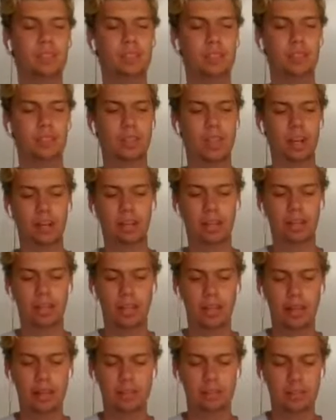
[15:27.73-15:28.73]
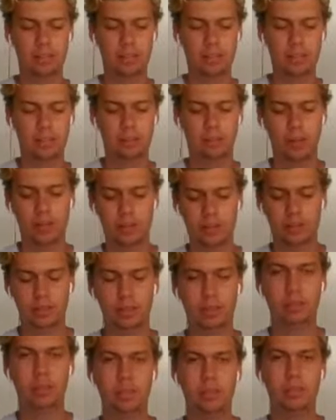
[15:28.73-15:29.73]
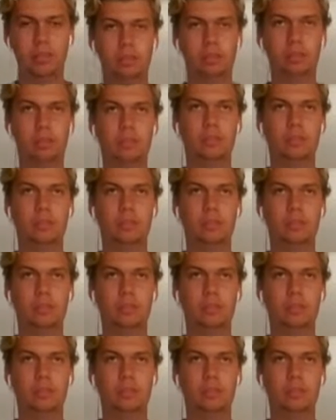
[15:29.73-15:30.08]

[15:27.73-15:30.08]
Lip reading: So now I have issues 1, 2, and 3.